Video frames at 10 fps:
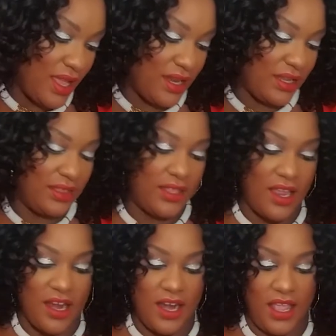then
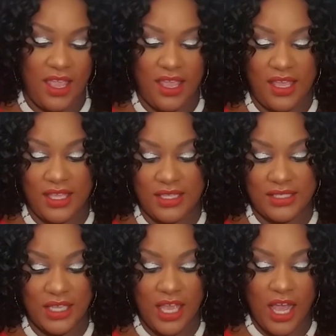there
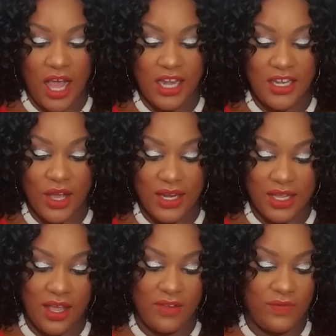is a
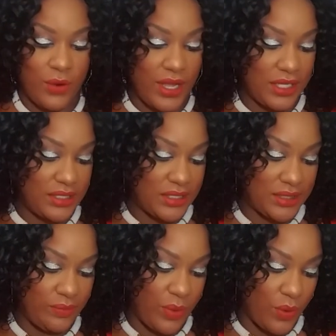Nautica Voyage
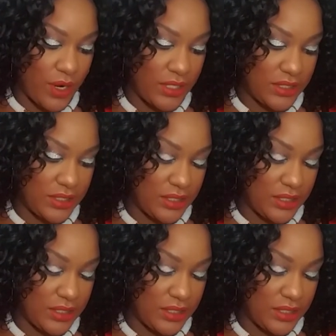Sport